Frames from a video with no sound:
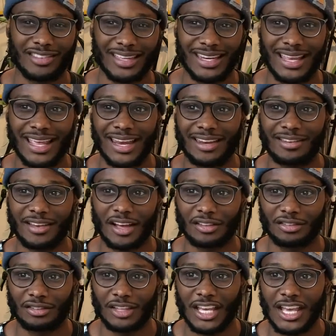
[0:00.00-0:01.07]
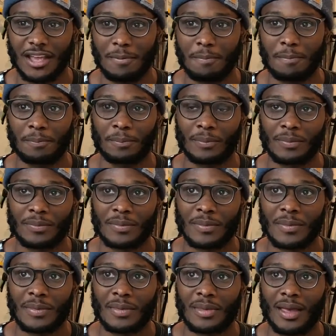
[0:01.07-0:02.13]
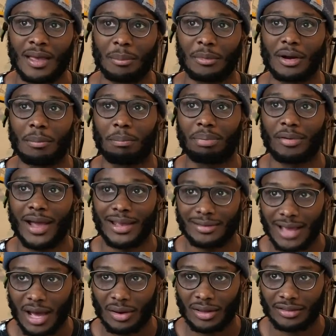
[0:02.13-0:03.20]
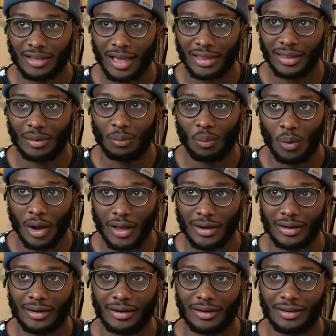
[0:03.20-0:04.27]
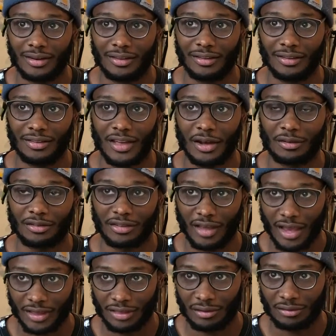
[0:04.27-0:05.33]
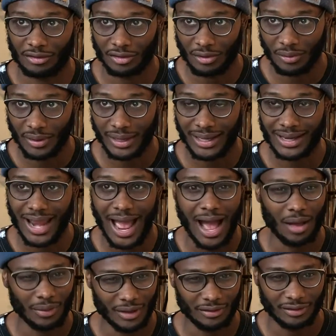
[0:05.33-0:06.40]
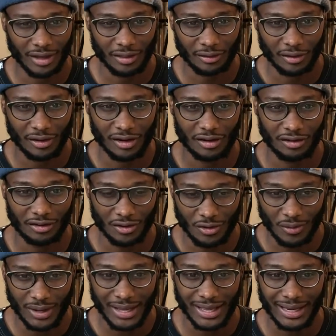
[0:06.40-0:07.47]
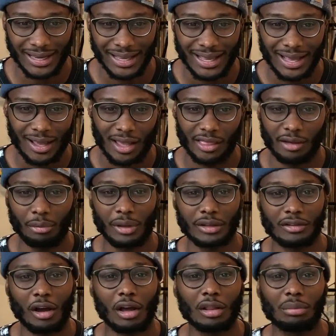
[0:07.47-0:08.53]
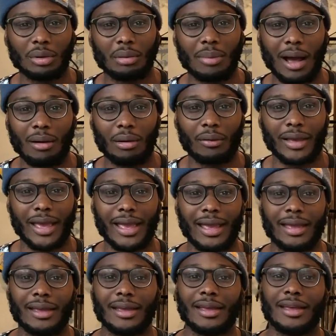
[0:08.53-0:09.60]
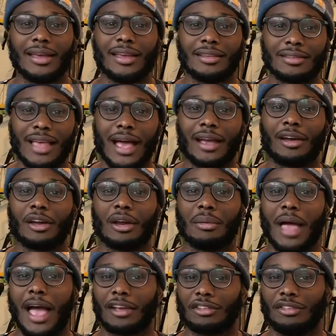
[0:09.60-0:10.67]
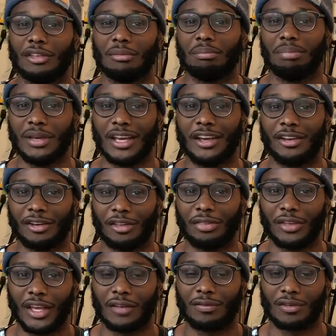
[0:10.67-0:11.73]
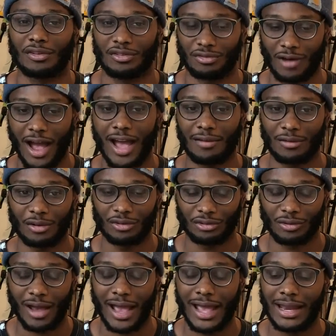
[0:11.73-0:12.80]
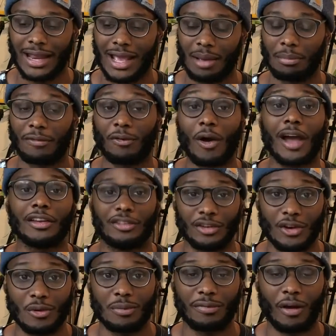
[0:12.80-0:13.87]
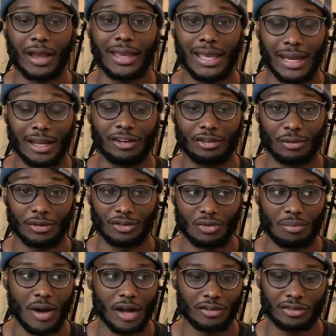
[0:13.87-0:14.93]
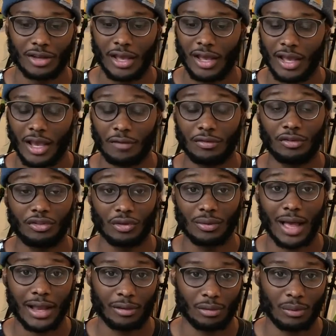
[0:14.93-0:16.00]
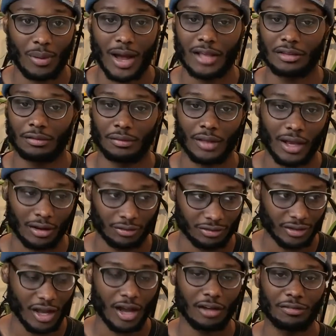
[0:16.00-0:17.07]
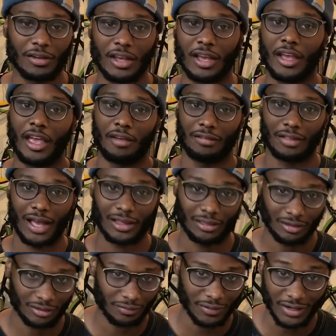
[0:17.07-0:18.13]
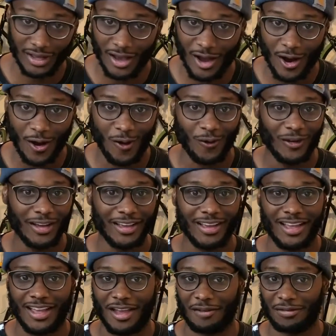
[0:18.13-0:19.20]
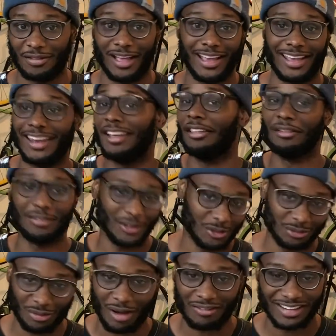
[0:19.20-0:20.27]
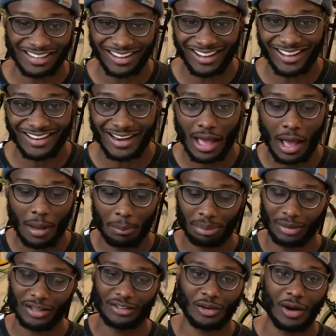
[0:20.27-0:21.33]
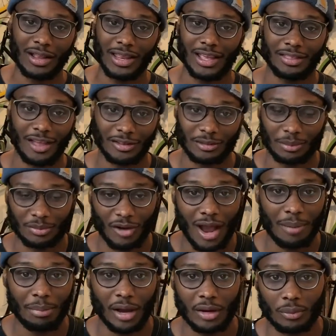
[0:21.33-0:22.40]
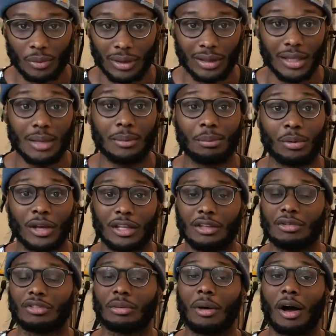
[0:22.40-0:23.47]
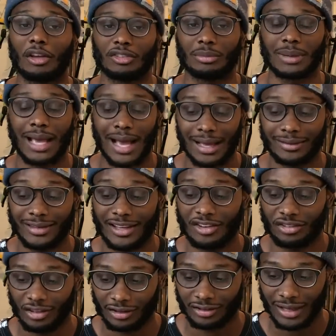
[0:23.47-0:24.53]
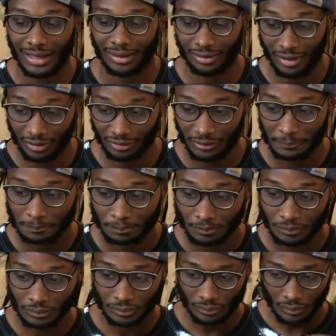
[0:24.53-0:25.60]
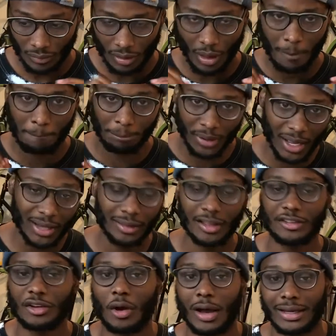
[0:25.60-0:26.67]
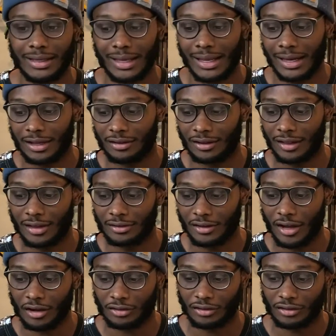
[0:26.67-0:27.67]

And it does seem, I'm going to break down exactly what they're saying they're doing and how they say they're going to do it. And then we can talk a little bit about, okay, is that going to actually be a good thing for drivers, right? Before I get into it too much, if you do like Gridwise, if you like our stuff, if you like this video, if you like any of the videos we've ever done, please go ahead and hit that subscribe button. We're going to keep bringing you some awesome content just like this. But let's go ahead and get into this here.